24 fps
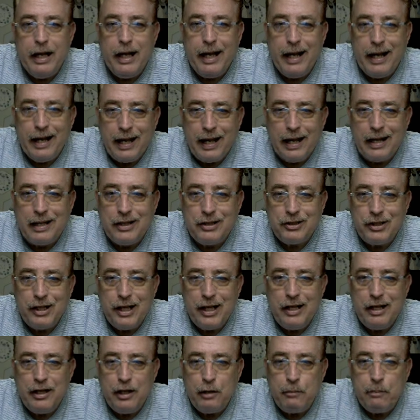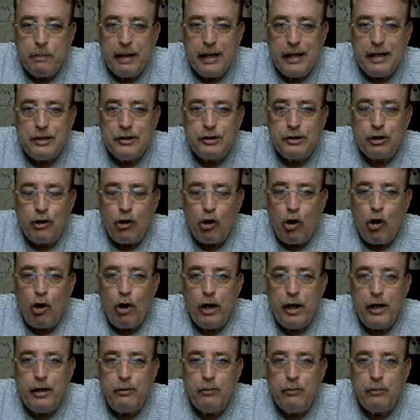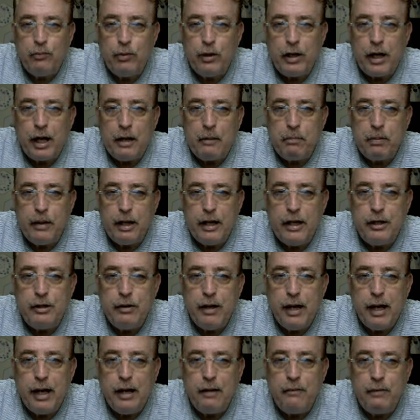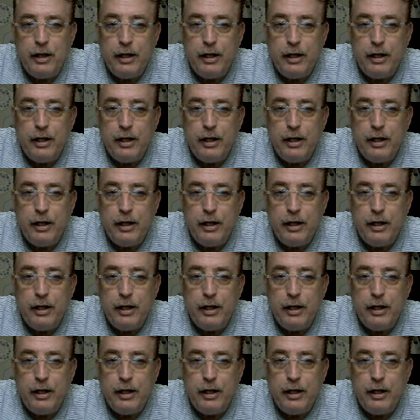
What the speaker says: And like I said, it depends on what kind of plan you have.